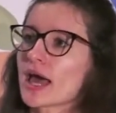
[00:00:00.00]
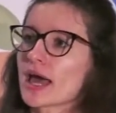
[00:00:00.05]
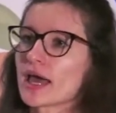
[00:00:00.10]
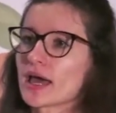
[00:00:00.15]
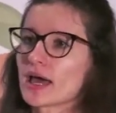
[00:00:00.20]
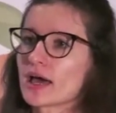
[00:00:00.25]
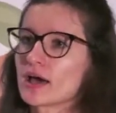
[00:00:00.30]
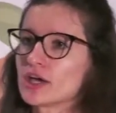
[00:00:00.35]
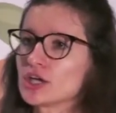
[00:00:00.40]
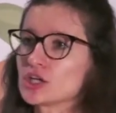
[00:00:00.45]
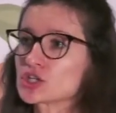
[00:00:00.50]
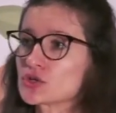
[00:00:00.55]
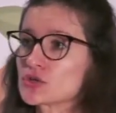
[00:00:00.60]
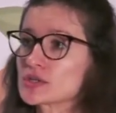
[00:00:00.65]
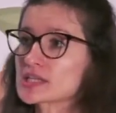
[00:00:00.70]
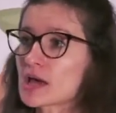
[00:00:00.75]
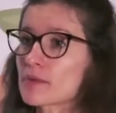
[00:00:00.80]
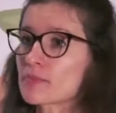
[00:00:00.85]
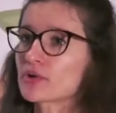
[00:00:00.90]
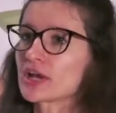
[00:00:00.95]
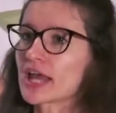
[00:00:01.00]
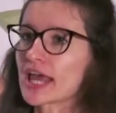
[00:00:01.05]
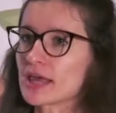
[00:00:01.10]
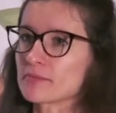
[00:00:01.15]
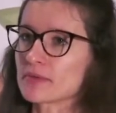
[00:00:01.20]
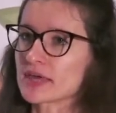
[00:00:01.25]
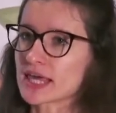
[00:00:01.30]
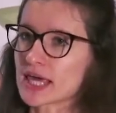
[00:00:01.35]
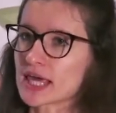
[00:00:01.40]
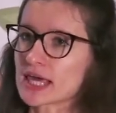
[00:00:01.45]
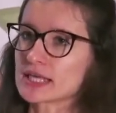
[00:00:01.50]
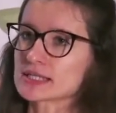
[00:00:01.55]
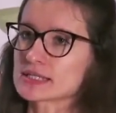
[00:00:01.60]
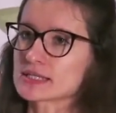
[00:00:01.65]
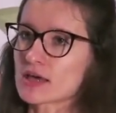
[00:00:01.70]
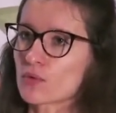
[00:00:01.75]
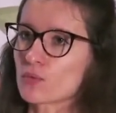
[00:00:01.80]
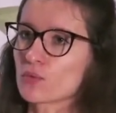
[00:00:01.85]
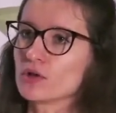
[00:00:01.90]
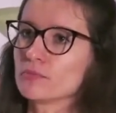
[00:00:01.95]
into a separate
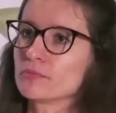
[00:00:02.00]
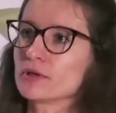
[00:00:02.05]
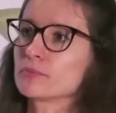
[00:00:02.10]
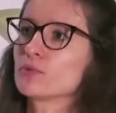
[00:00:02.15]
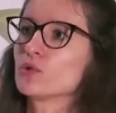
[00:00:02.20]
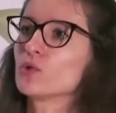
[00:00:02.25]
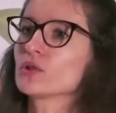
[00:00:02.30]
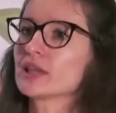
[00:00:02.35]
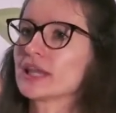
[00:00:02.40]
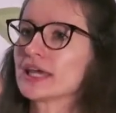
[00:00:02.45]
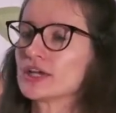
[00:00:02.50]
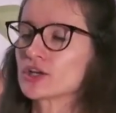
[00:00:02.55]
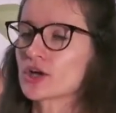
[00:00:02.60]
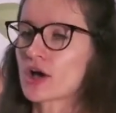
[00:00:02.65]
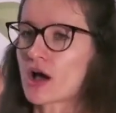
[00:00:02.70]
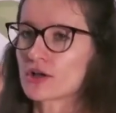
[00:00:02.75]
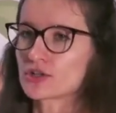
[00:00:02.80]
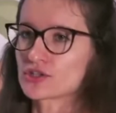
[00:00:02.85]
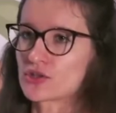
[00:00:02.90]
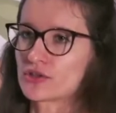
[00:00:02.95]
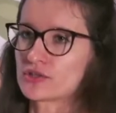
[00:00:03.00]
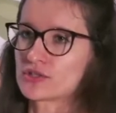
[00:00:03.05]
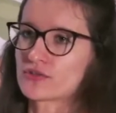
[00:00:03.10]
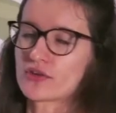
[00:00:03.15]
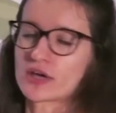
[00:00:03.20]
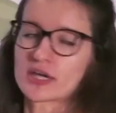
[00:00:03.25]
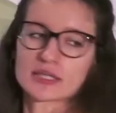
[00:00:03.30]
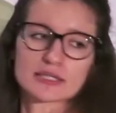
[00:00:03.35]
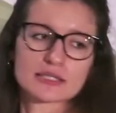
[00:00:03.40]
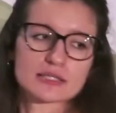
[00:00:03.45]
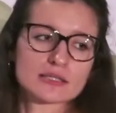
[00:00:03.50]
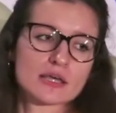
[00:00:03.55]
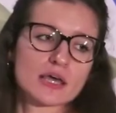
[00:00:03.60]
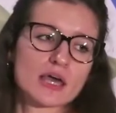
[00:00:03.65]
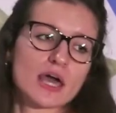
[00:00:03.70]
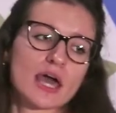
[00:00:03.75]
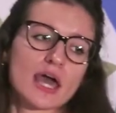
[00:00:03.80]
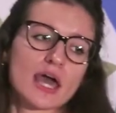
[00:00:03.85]
APKs that will be pulled later onto the device.